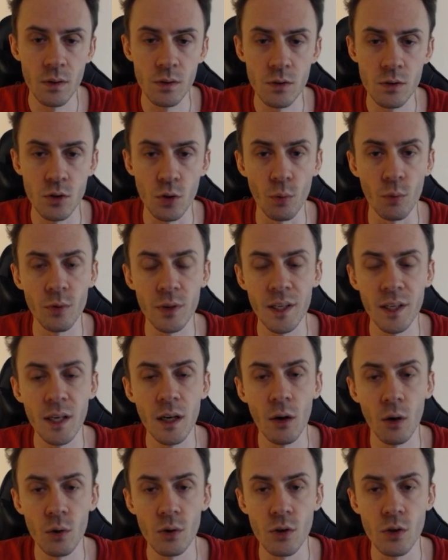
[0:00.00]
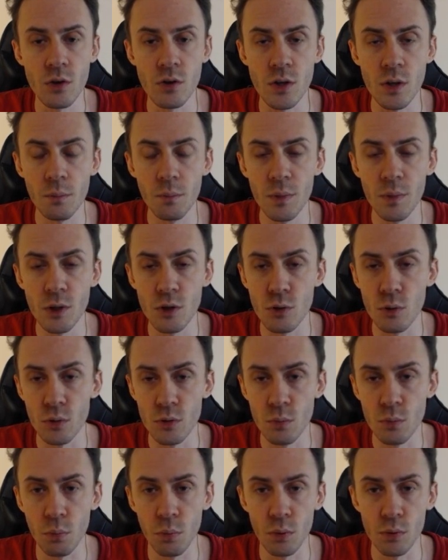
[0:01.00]
So here on the ship, be sure
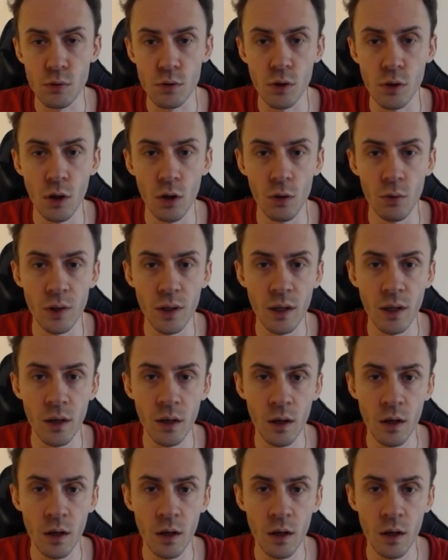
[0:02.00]
to pull slowly.